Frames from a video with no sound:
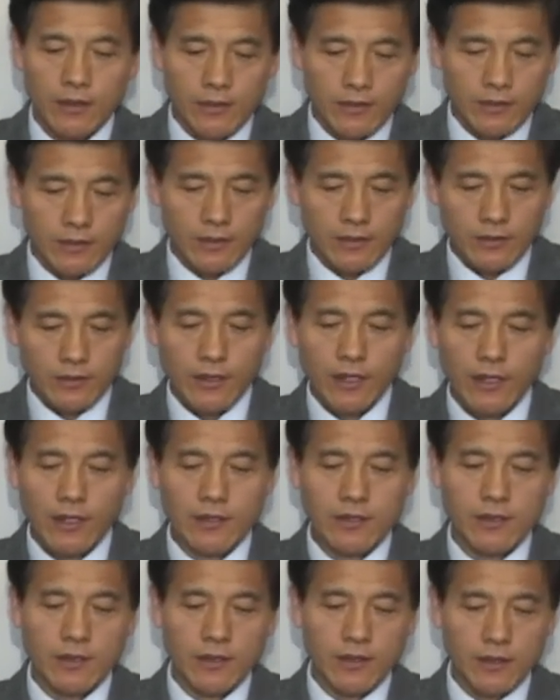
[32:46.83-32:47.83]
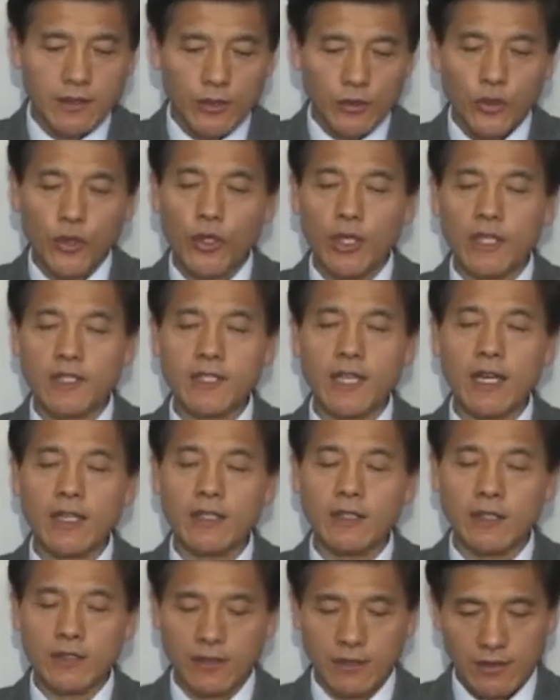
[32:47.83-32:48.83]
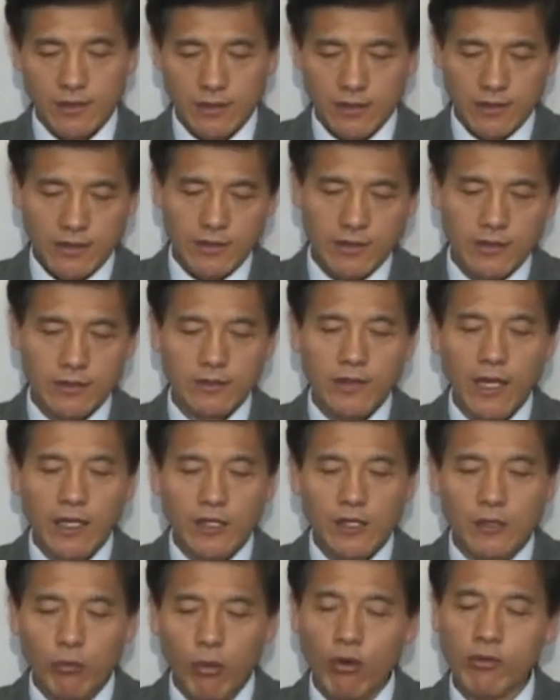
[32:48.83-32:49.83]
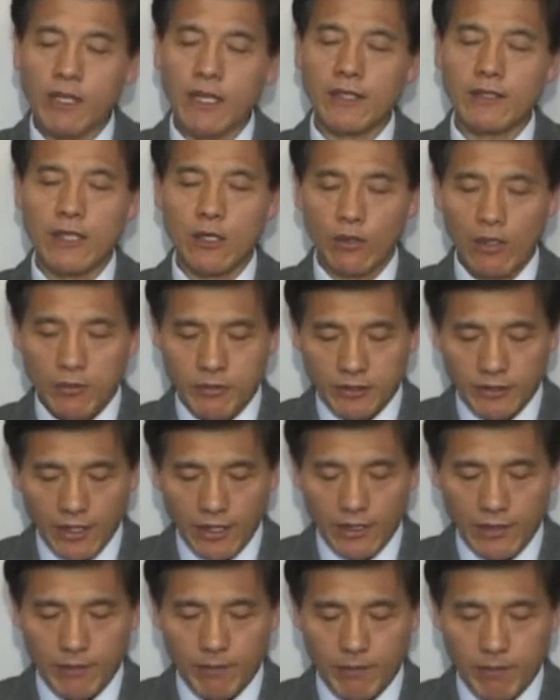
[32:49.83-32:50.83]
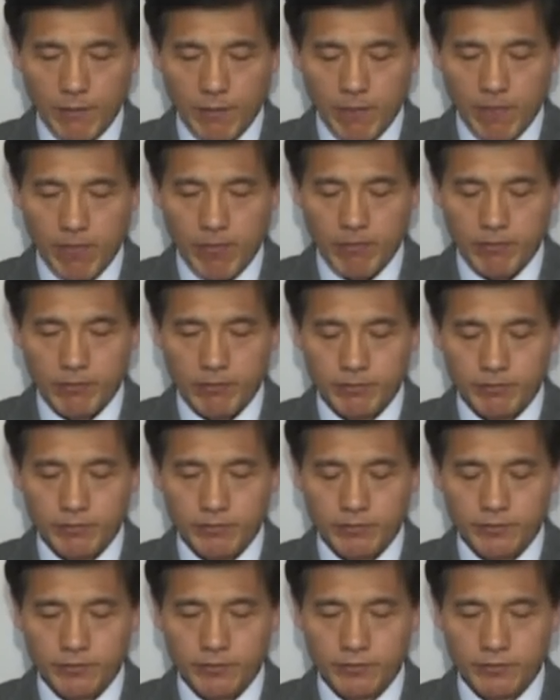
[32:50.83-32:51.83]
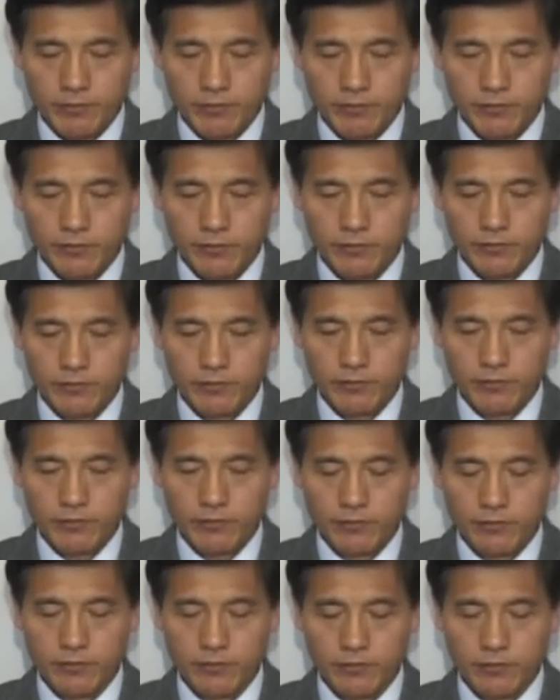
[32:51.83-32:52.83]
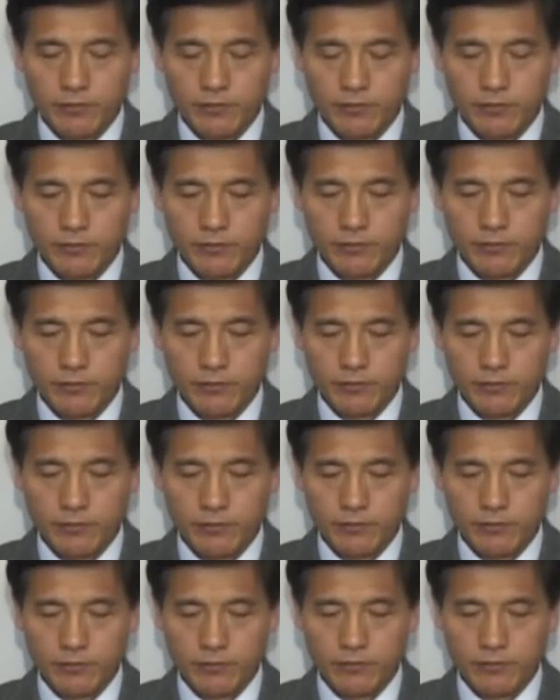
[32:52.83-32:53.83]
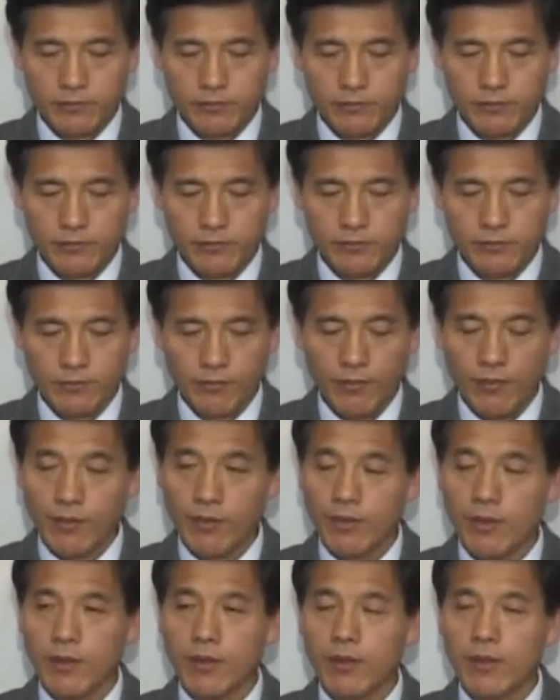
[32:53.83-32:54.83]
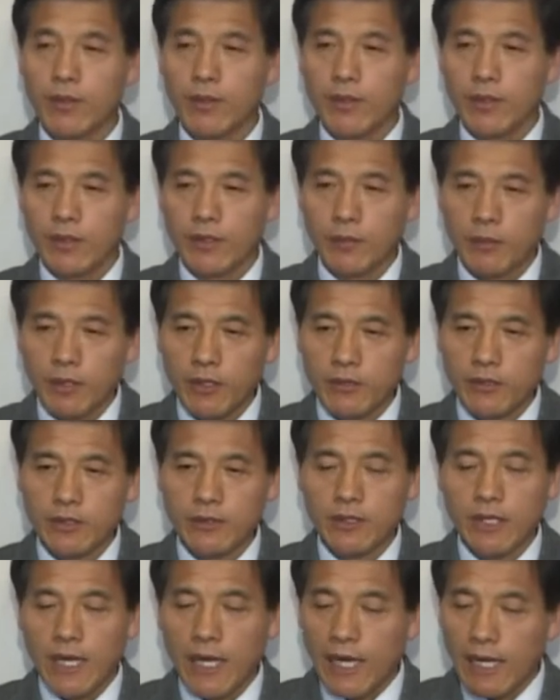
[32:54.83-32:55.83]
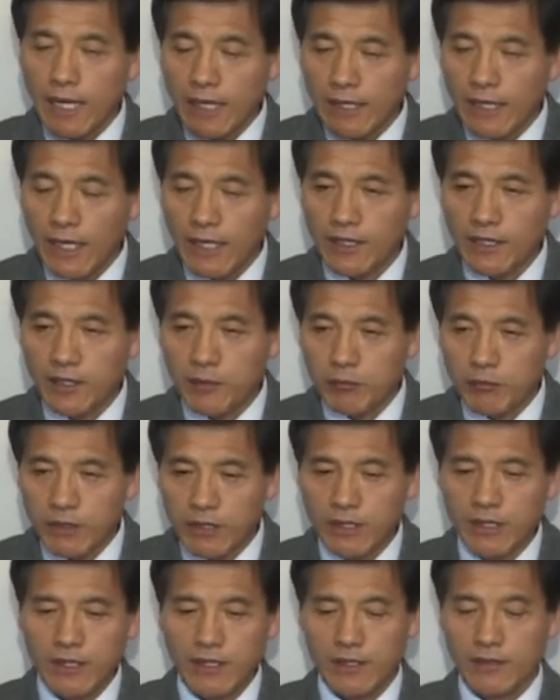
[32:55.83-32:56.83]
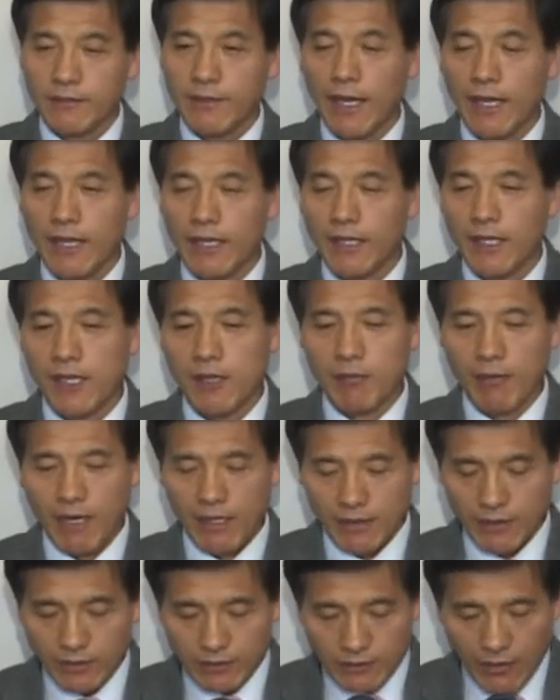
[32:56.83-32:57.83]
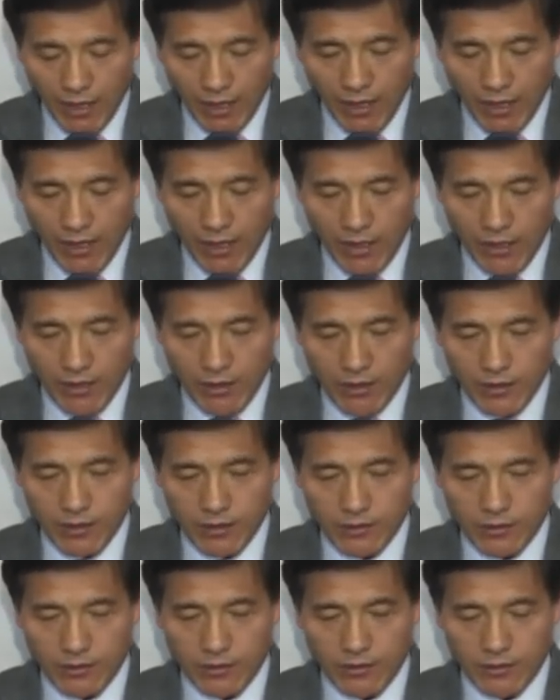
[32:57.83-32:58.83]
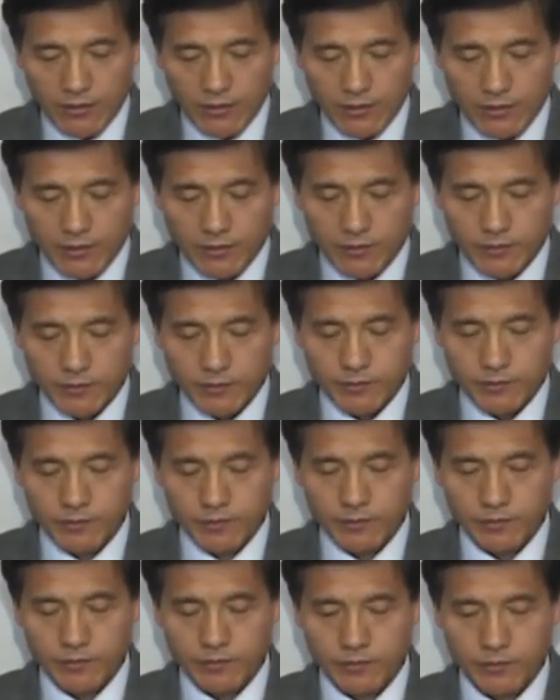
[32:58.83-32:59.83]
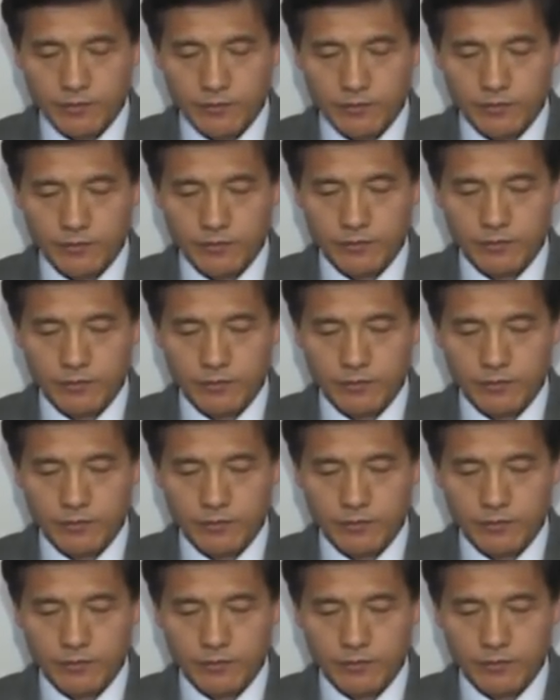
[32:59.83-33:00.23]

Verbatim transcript: This is in one way a conclusion of faith. Whatever we do and whatever commands we keep must glorify God,